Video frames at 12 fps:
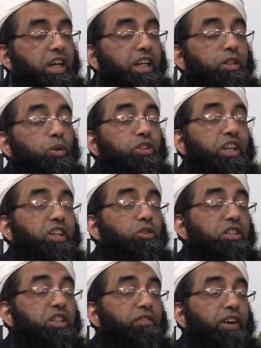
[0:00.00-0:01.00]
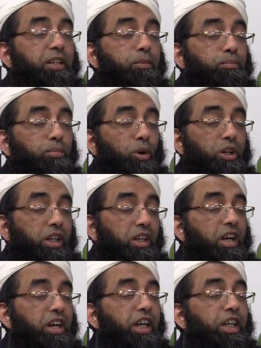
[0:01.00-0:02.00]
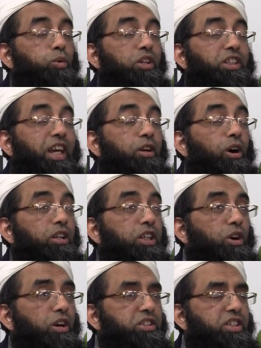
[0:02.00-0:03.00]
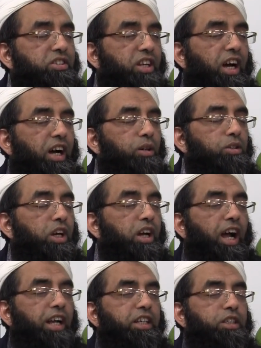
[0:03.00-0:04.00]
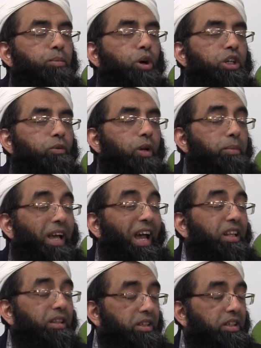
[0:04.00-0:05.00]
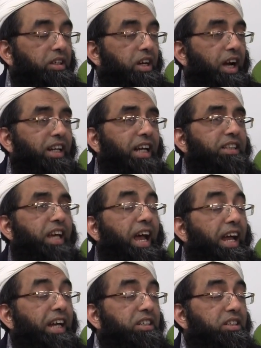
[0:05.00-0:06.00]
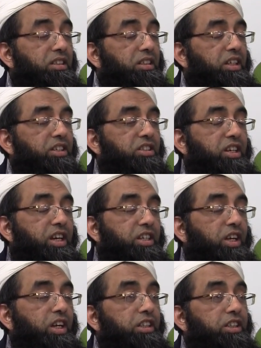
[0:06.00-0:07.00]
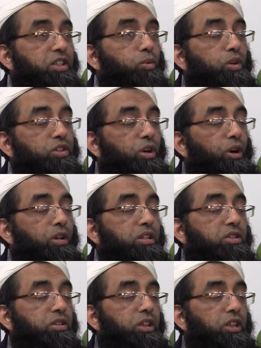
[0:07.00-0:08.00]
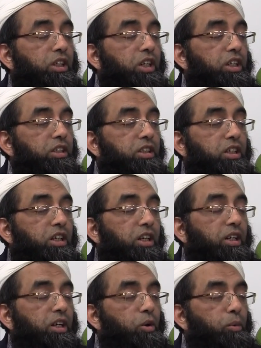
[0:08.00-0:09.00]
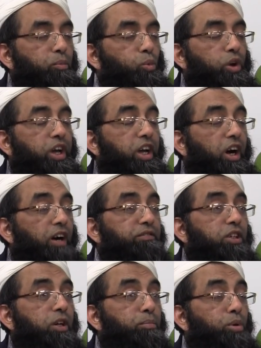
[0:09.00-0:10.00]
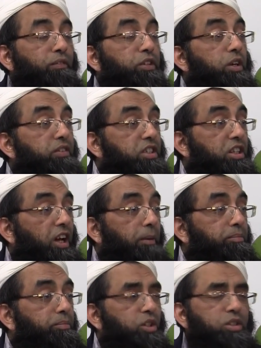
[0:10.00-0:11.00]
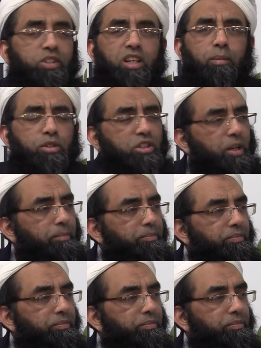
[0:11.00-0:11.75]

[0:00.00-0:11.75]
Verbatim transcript: it will detoxify the body, it will take all the toxins out and his body will be healthy. And at the end, he says, this was also the way of the Prophet of Islam, because he wasn't a Muslim.